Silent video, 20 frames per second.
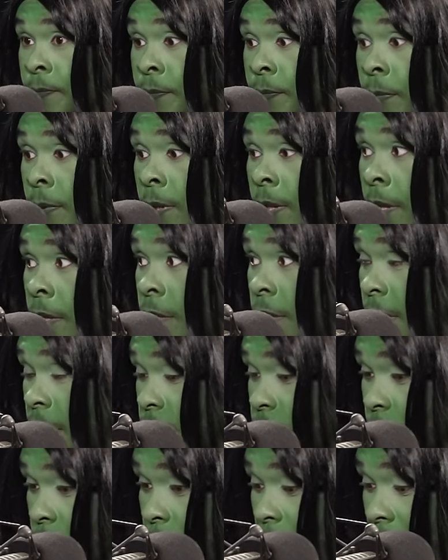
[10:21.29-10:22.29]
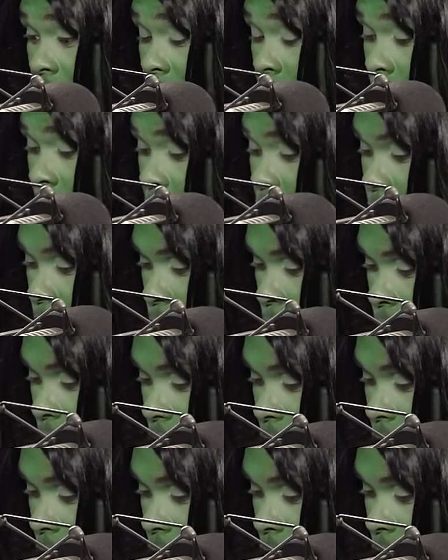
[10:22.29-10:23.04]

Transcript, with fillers: Yeah. You get your bag back. You pour